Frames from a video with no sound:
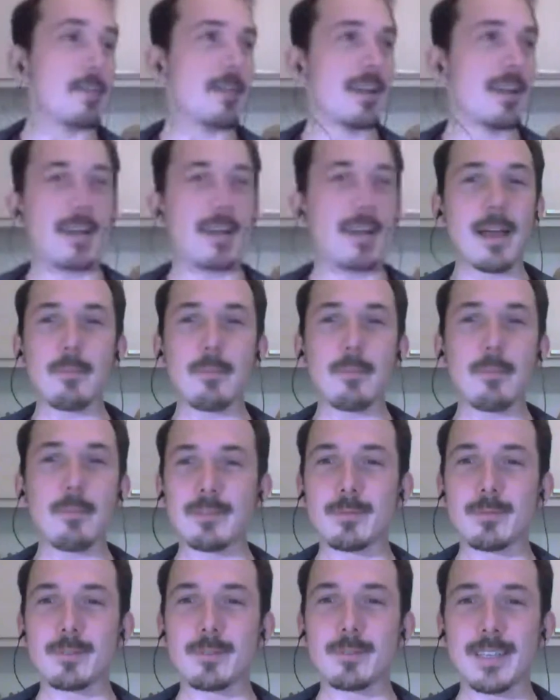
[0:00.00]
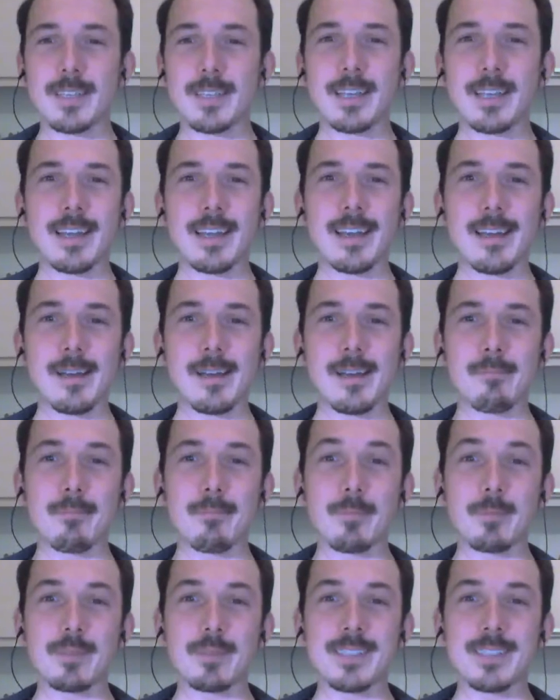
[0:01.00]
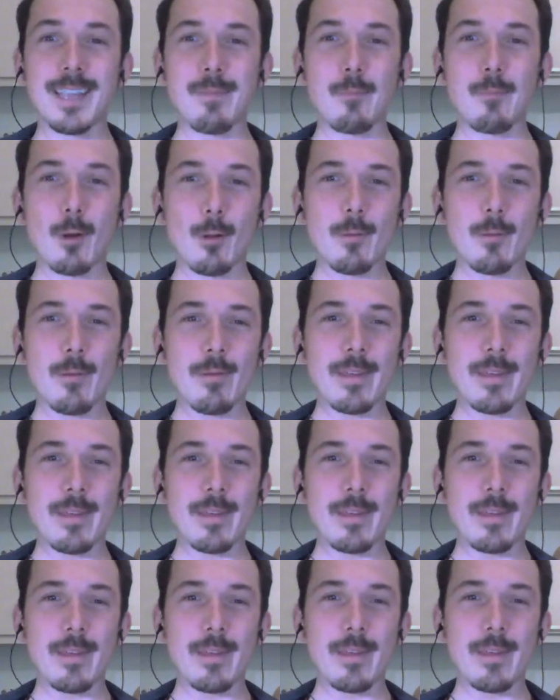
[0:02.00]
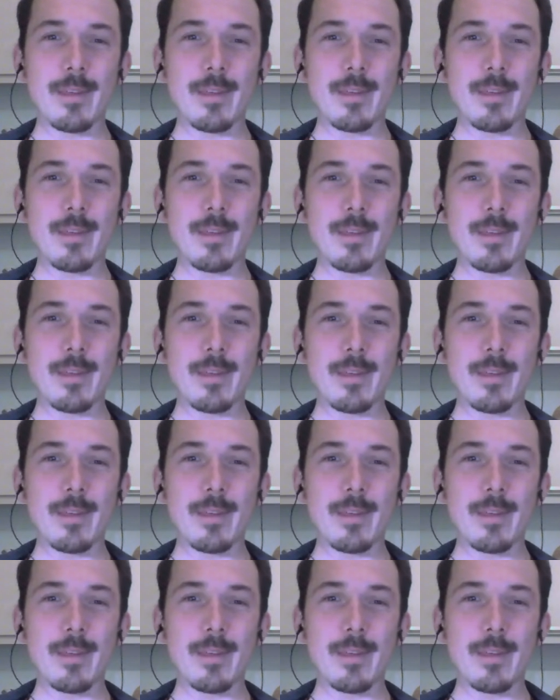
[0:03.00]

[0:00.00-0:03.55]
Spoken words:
personally would say snap all the things, obviously.